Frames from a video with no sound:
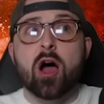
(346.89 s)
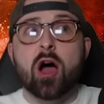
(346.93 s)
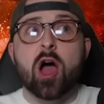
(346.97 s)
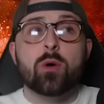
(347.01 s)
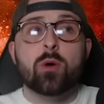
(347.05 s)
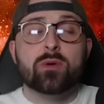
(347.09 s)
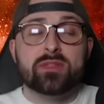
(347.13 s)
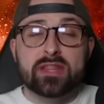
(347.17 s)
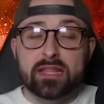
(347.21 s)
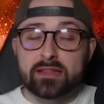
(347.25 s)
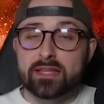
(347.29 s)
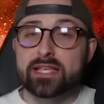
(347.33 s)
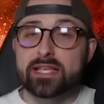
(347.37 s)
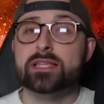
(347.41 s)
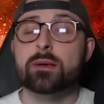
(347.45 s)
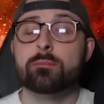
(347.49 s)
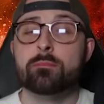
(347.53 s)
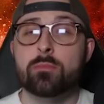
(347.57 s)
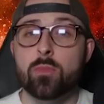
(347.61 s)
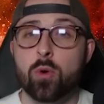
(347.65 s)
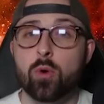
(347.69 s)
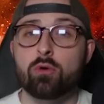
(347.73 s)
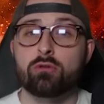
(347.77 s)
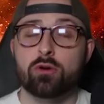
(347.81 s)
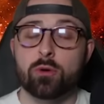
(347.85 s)
I would think there's a
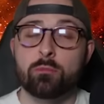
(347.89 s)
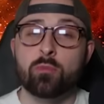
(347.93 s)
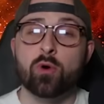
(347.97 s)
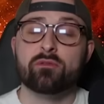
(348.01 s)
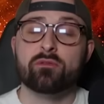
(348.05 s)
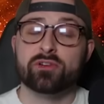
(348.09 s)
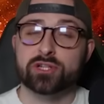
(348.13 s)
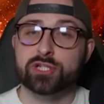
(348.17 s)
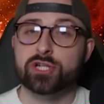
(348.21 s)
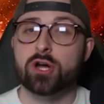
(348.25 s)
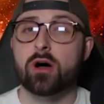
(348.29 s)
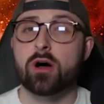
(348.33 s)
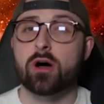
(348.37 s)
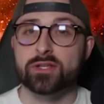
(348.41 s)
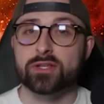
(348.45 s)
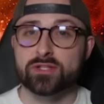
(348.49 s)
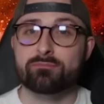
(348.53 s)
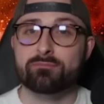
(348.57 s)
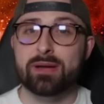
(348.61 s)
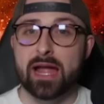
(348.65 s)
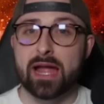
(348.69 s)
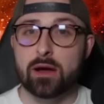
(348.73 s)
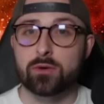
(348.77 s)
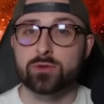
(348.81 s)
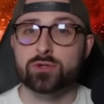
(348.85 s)
more of a chance
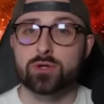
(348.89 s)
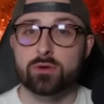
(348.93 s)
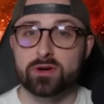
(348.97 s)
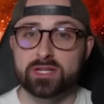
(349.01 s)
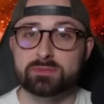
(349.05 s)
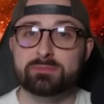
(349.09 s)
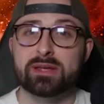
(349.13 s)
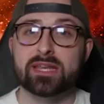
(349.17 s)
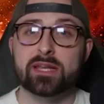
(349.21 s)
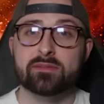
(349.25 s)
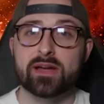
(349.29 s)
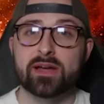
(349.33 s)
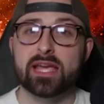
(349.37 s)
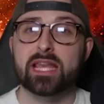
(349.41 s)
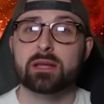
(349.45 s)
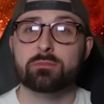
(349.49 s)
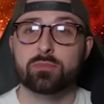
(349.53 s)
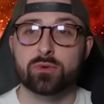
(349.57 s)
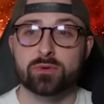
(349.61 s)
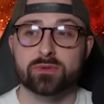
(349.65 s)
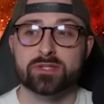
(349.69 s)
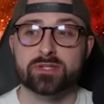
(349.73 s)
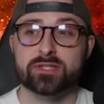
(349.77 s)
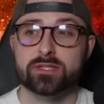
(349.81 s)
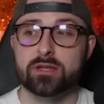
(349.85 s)
of Pau Torres being
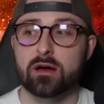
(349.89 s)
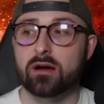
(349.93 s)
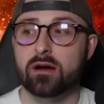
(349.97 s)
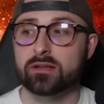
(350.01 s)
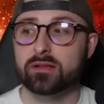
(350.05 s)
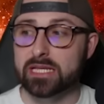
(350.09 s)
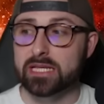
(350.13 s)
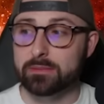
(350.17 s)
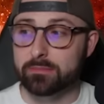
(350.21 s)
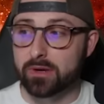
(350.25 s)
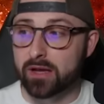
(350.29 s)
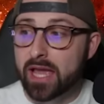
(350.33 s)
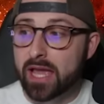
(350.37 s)
available and starting,